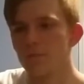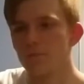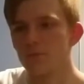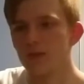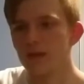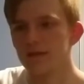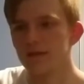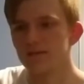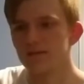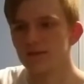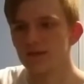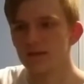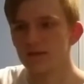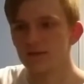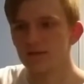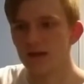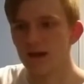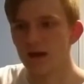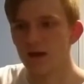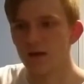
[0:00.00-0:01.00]
placing
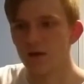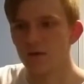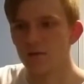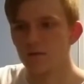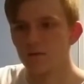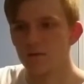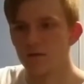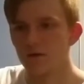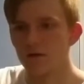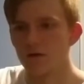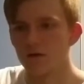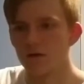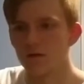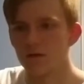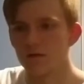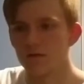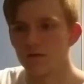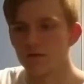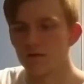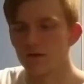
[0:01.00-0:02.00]
it down
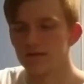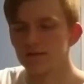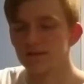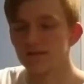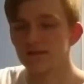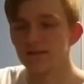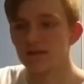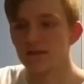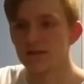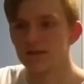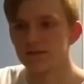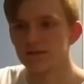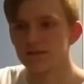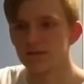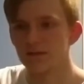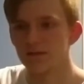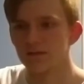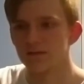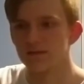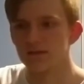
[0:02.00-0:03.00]
on 36,
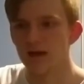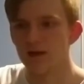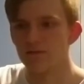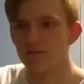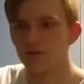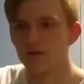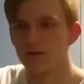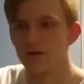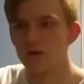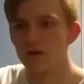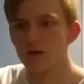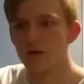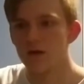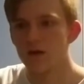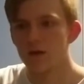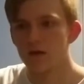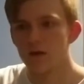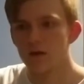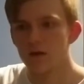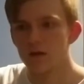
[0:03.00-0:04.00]
37
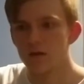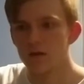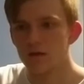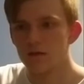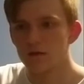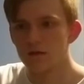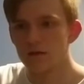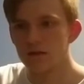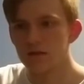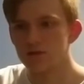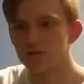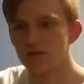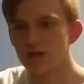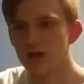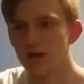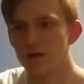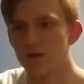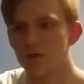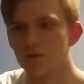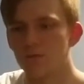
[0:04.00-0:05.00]
ish
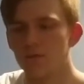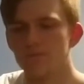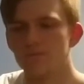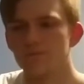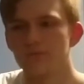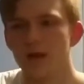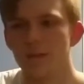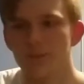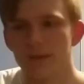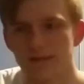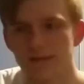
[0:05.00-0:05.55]
area. Well, not